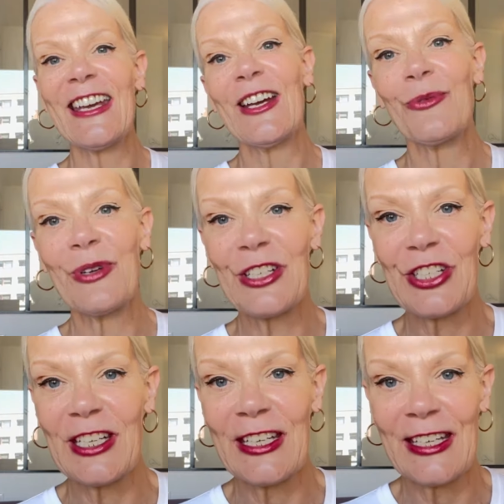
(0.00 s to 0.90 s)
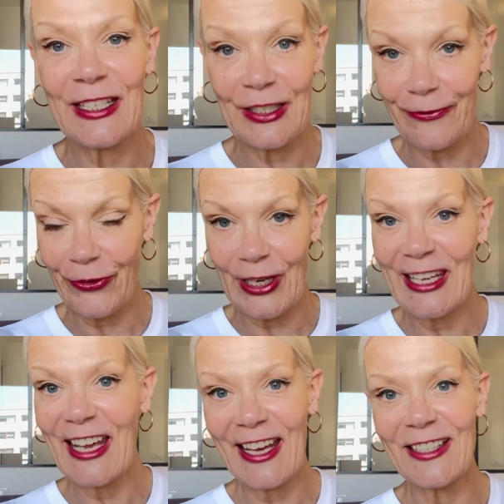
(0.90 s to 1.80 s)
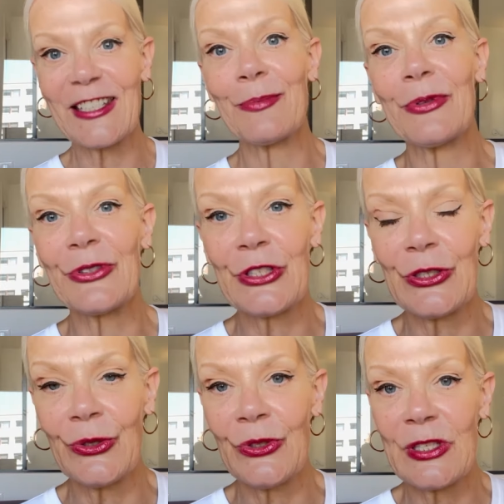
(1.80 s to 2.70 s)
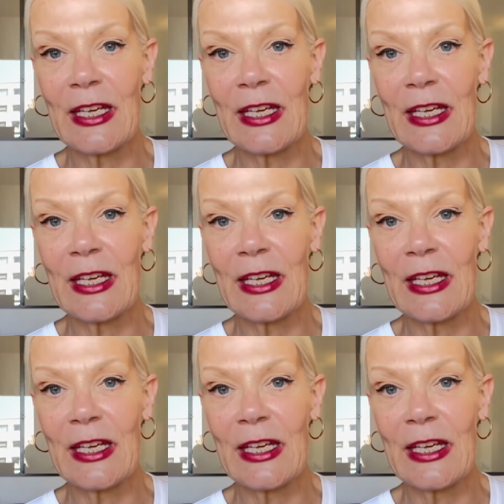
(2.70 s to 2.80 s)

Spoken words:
which is free and simple to use,